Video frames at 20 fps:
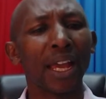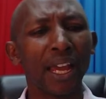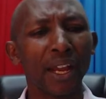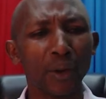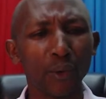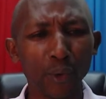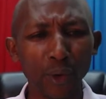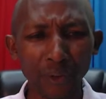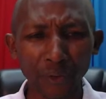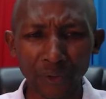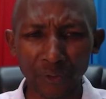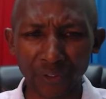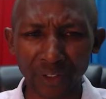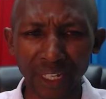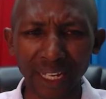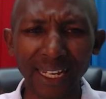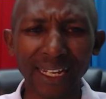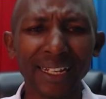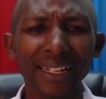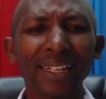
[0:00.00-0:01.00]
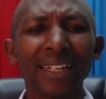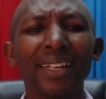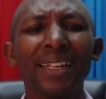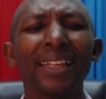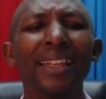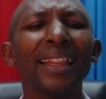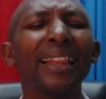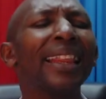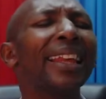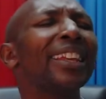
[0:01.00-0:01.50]
And we said
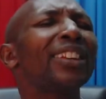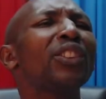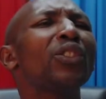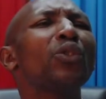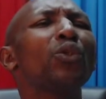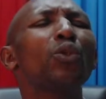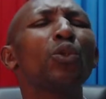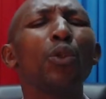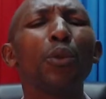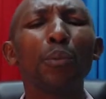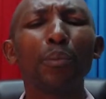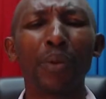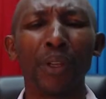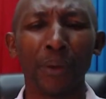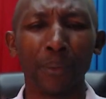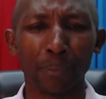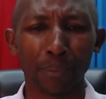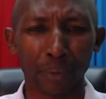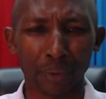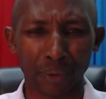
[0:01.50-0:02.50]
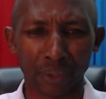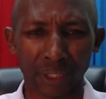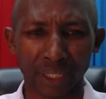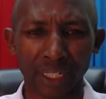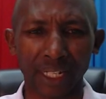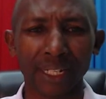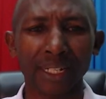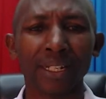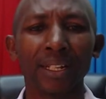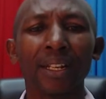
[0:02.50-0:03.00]
this should be
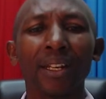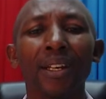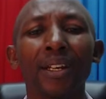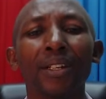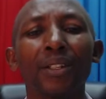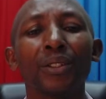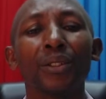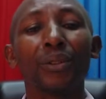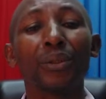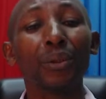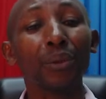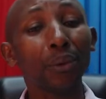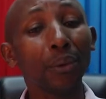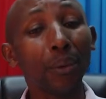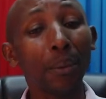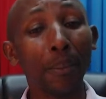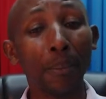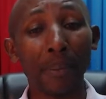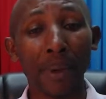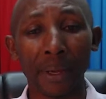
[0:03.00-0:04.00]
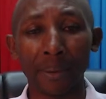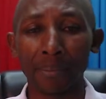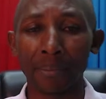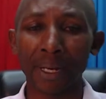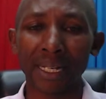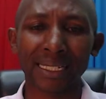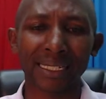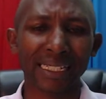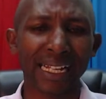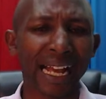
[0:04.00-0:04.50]
posted to
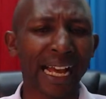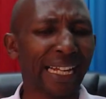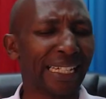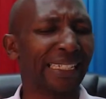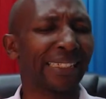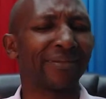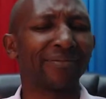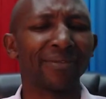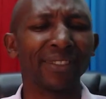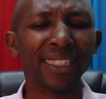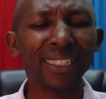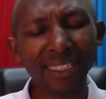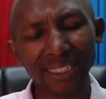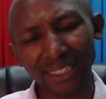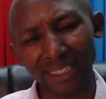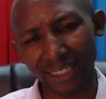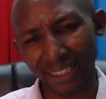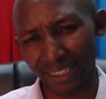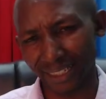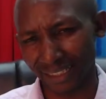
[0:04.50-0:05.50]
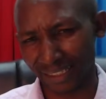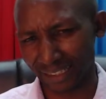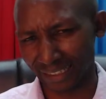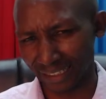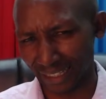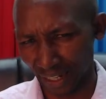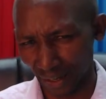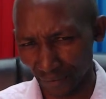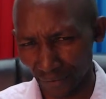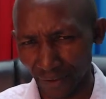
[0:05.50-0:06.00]
members at least
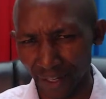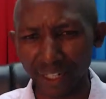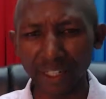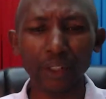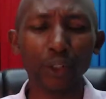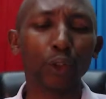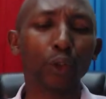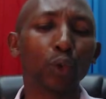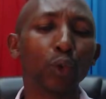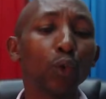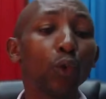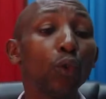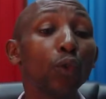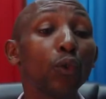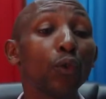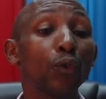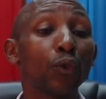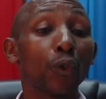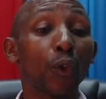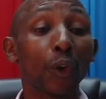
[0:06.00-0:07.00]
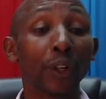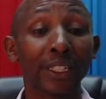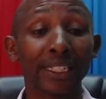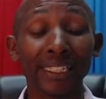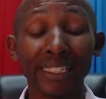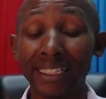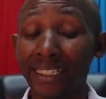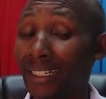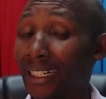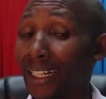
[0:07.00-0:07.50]
7 to
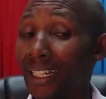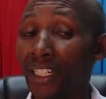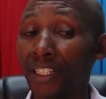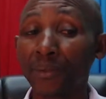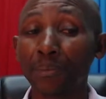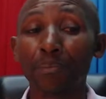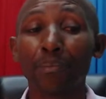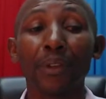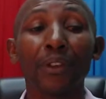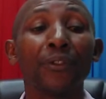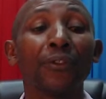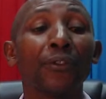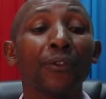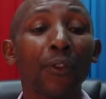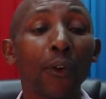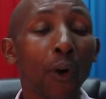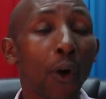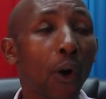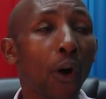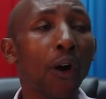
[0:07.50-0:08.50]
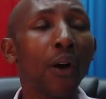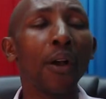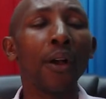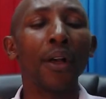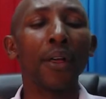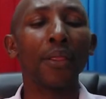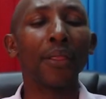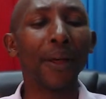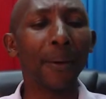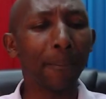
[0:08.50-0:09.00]
14 days before
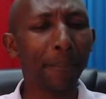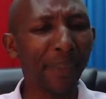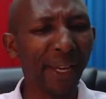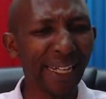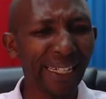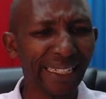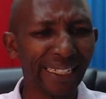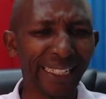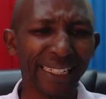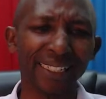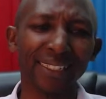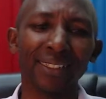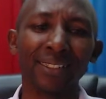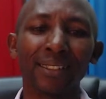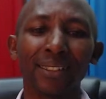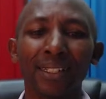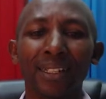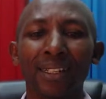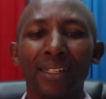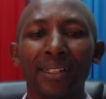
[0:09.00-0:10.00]
the meeting.